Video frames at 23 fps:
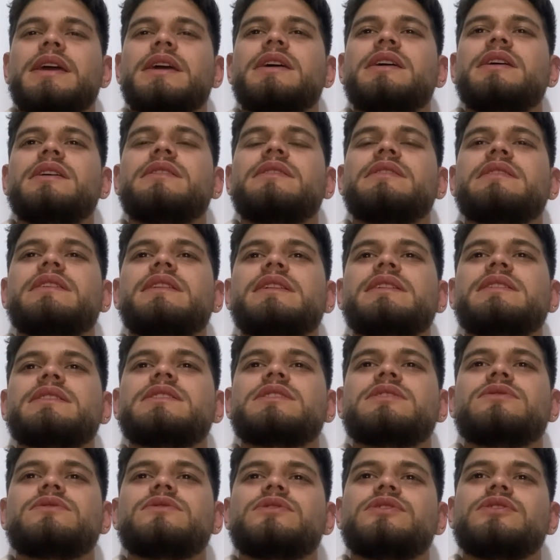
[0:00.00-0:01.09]
It tells
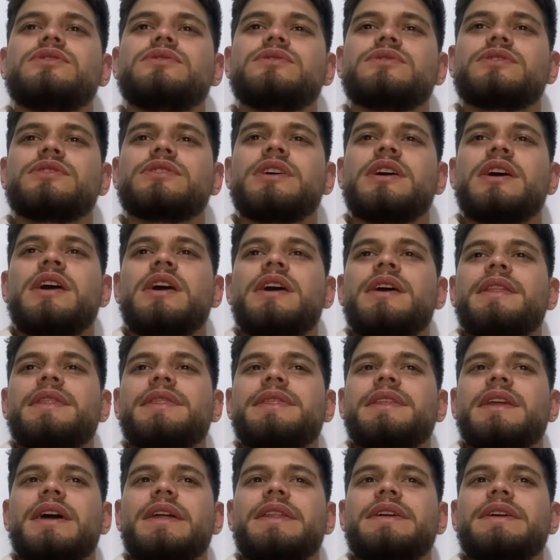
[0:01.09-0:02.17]
us
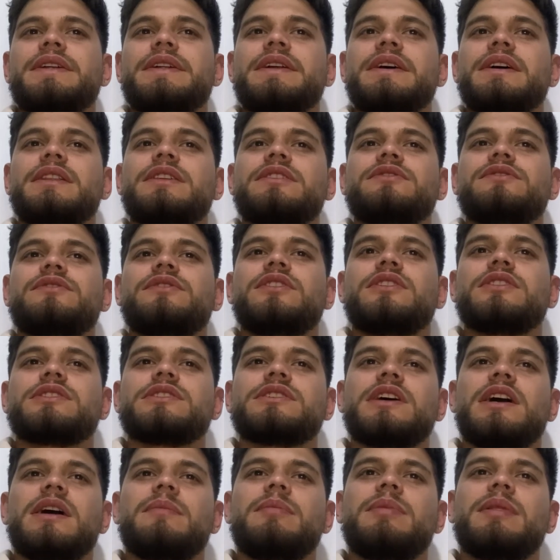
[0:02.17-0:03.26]
that the net force
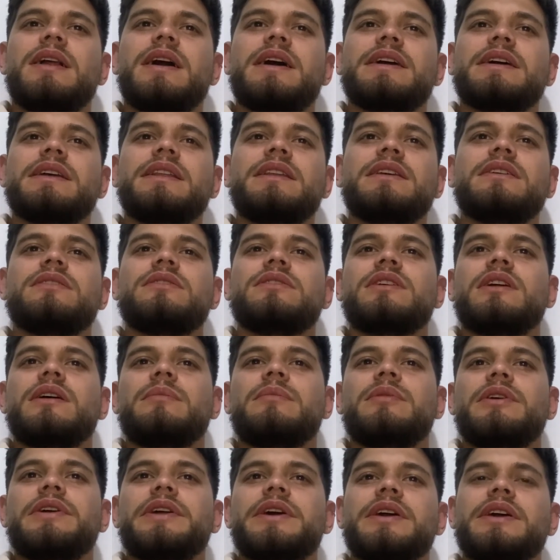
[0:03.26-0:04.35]
applied on a
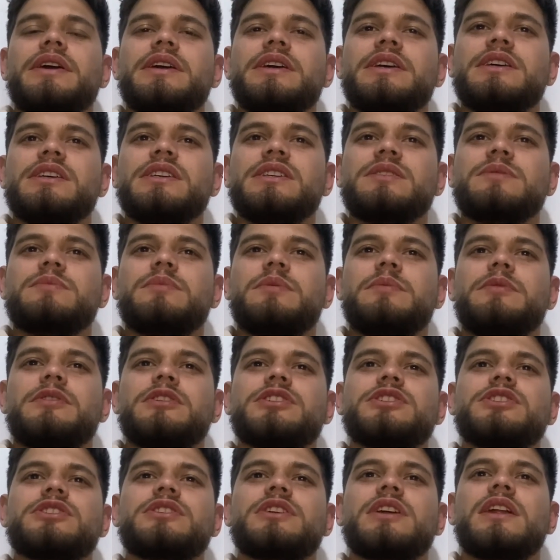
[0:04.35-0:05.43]
body is
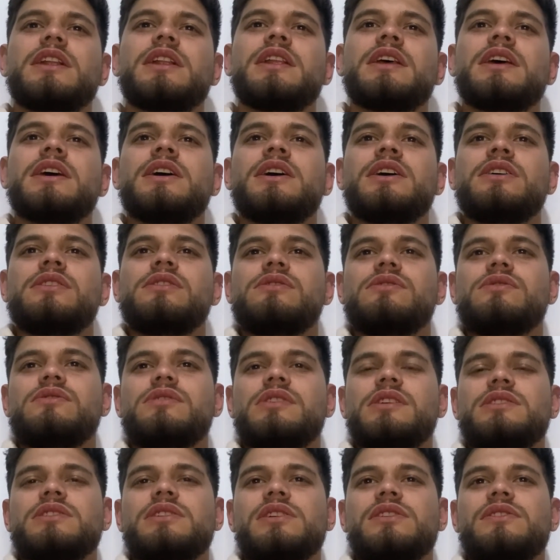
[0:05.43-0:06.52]
proportional to the
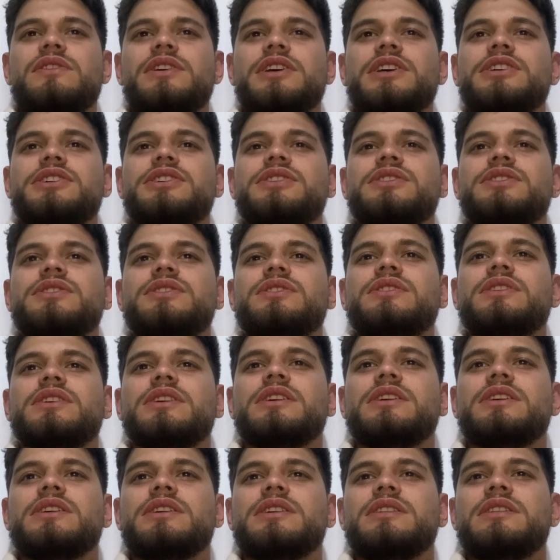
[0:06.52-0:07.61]
acceleration
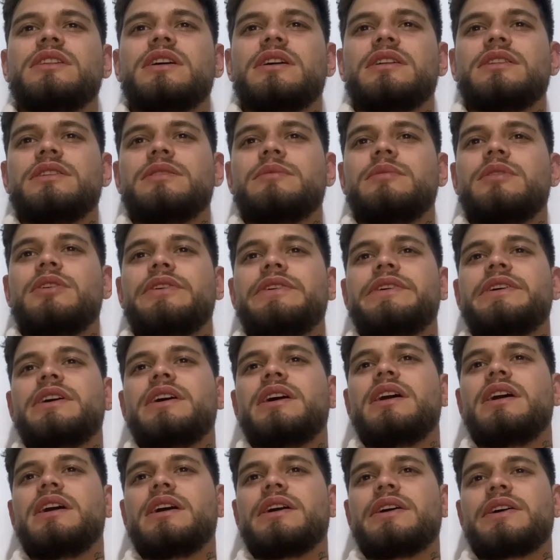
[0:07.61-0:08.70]
that the body
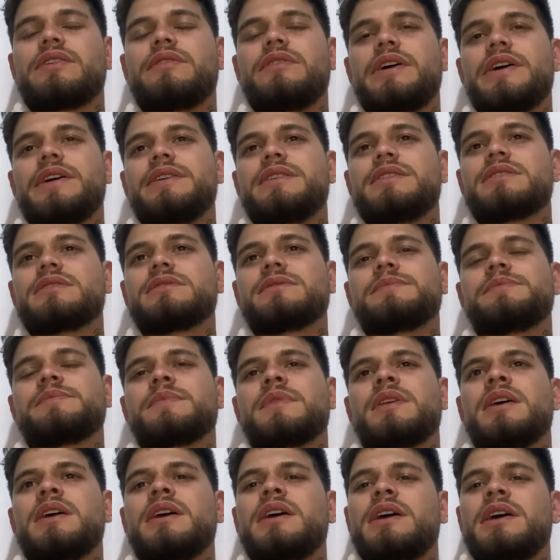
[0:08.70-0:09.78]
acquires.
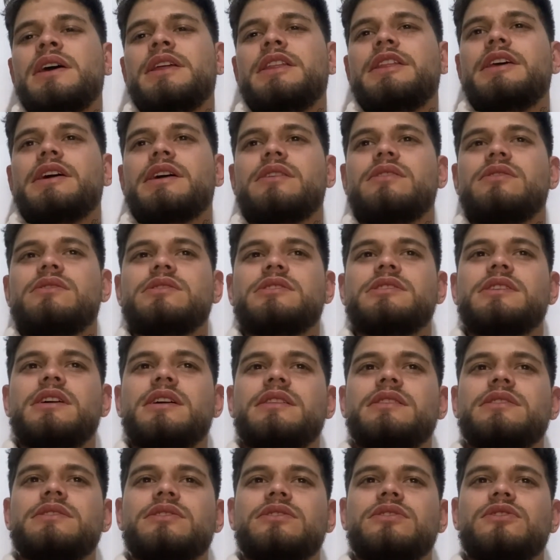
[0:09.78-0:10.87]
A
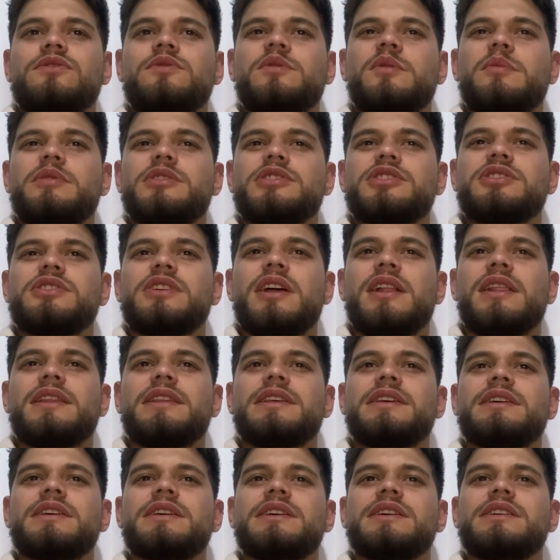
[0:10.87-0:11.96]
constant of
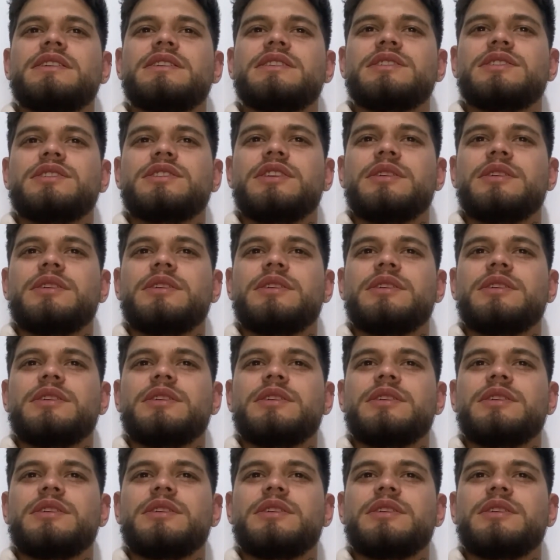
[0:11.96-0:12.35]
proportionality is